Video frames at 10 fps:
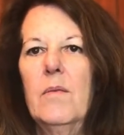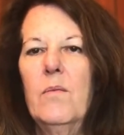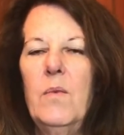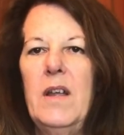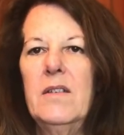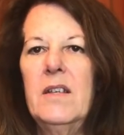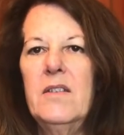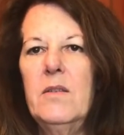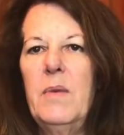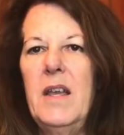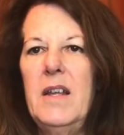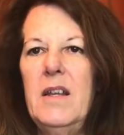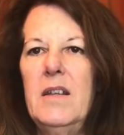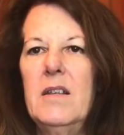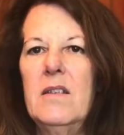We anticipate
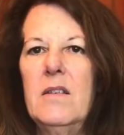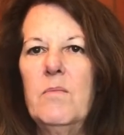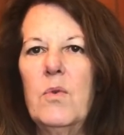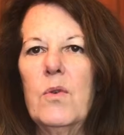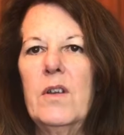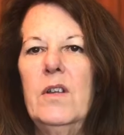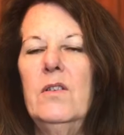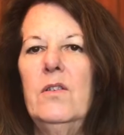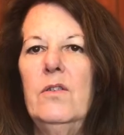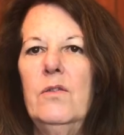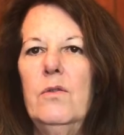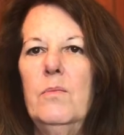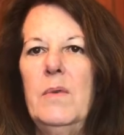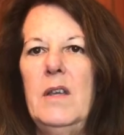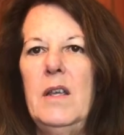Borden to
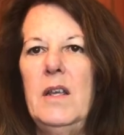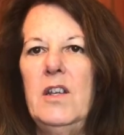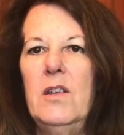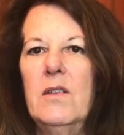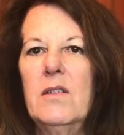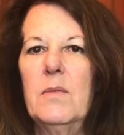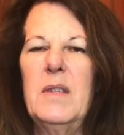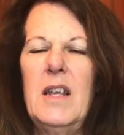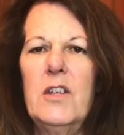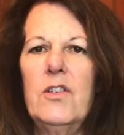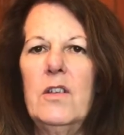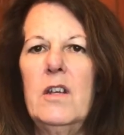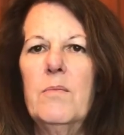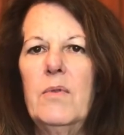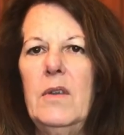be substantially
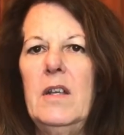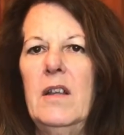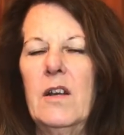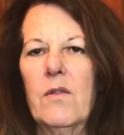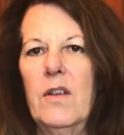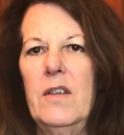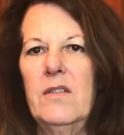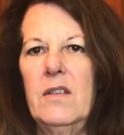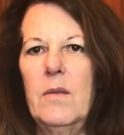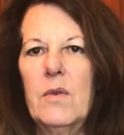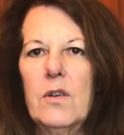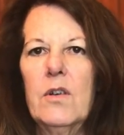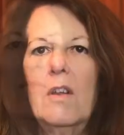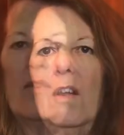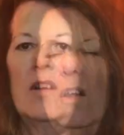complete later on this summer.
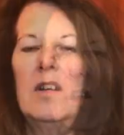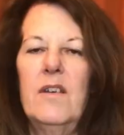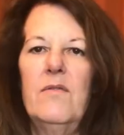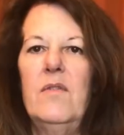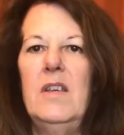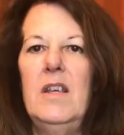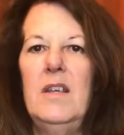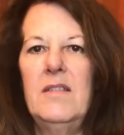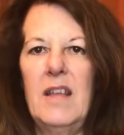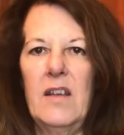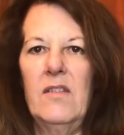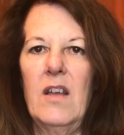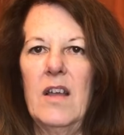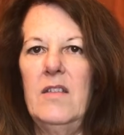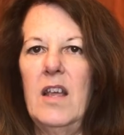In front of the South
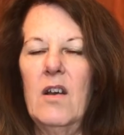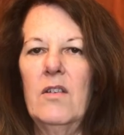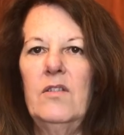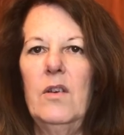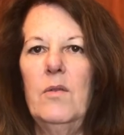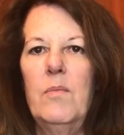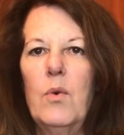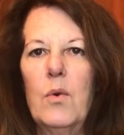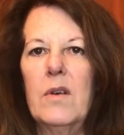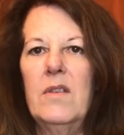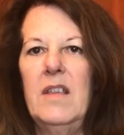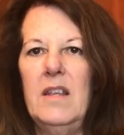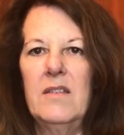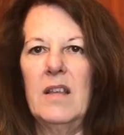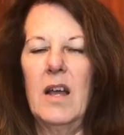Side, they also poured the
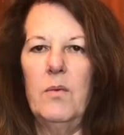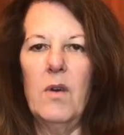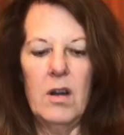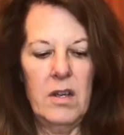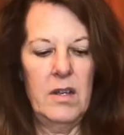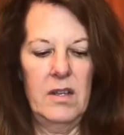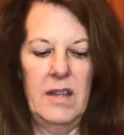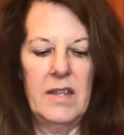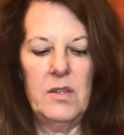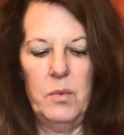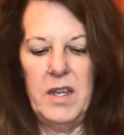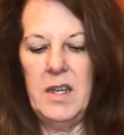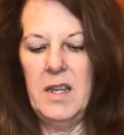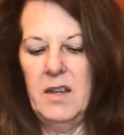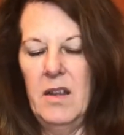sidewalk last
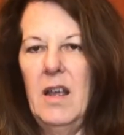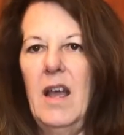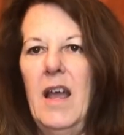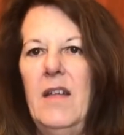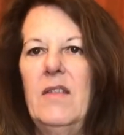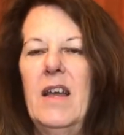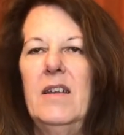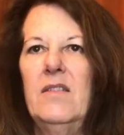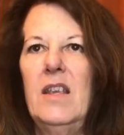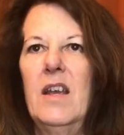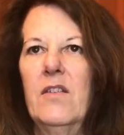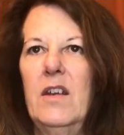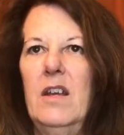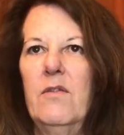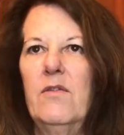week, and that is the
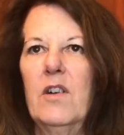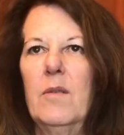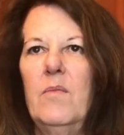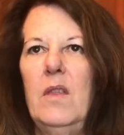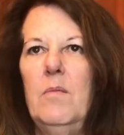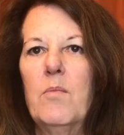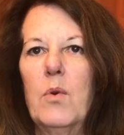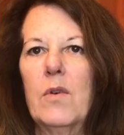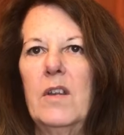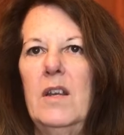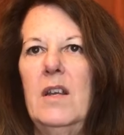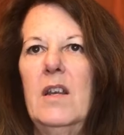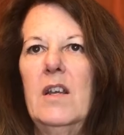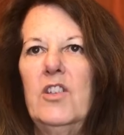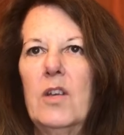area from the Borden,
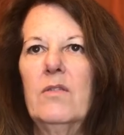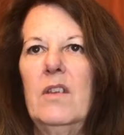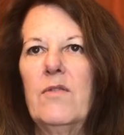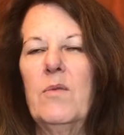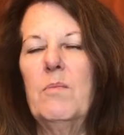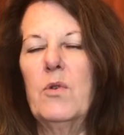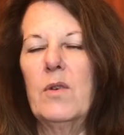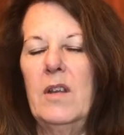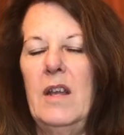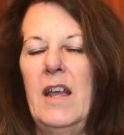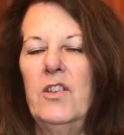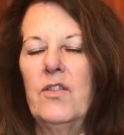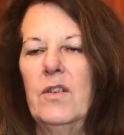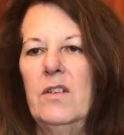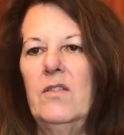generally from the Borden
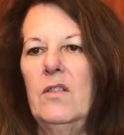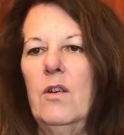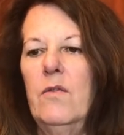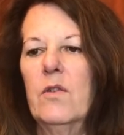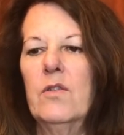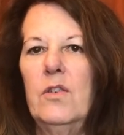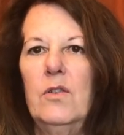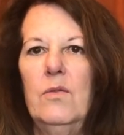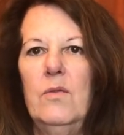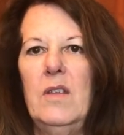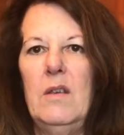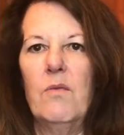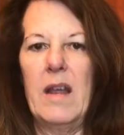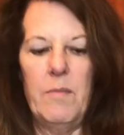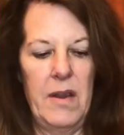entrance over to the
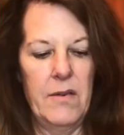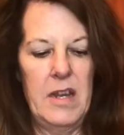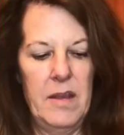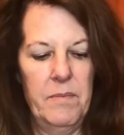ramp area.